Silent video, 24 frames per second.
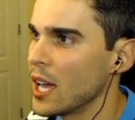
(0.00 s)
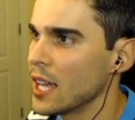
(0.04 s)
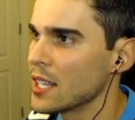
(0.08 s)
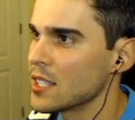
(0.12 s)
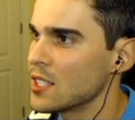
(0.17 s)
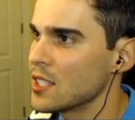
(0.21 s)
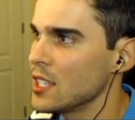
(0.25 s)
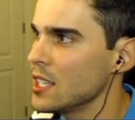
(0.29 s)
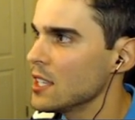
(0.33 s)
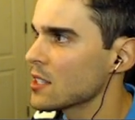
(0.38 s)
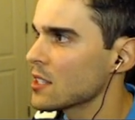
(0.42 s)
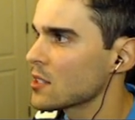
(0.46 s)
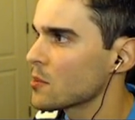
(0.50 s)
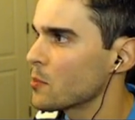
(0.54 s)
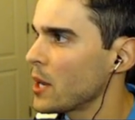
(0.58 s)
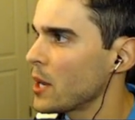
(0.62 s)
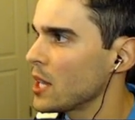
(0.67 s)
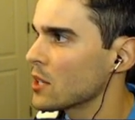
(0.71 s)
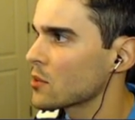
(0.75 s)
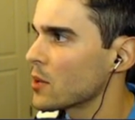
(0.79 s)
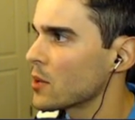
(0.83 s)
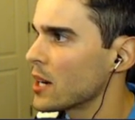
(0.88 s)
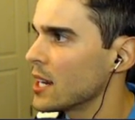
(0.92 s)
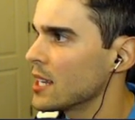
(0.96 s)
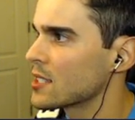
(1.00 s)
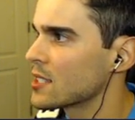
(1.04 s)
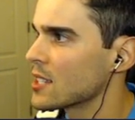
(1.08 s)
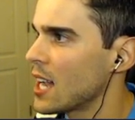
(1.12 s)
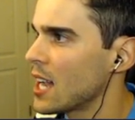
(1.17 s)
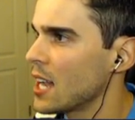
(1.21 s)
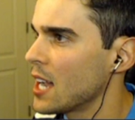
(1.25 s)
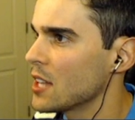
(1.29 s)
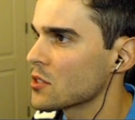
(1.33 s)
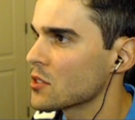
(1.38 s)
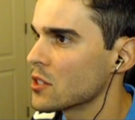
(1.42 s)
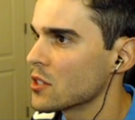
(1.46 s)
see the space, right? His
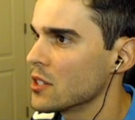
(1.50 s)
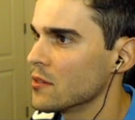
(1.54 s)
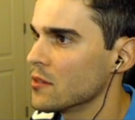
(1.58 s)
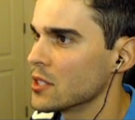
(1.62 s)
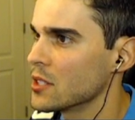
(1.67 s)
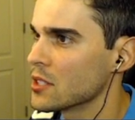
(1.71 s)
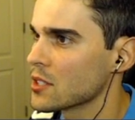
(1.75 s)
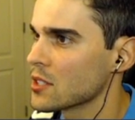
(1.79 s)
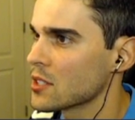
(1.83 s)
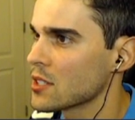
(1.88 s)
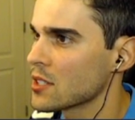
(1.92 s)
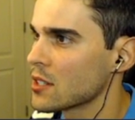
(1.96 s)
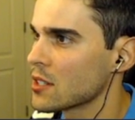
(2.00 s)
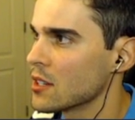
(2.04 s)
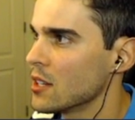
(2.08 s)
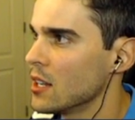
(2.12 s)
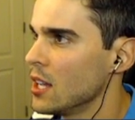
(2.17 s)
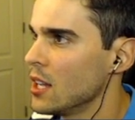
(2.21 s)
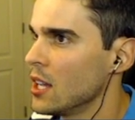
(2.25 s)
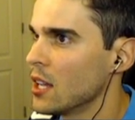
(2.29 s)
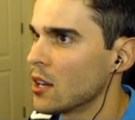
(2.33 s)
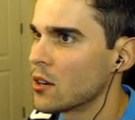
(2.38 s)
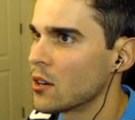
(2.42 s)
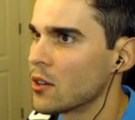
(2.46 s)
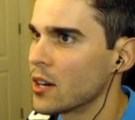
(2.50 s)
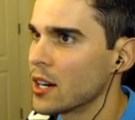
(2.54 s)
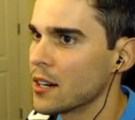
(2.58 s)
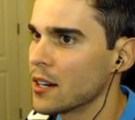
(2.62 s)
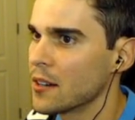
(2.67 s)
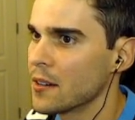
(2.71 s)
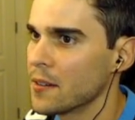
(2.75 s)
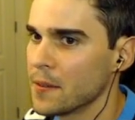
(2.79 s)
eyes are even just, right?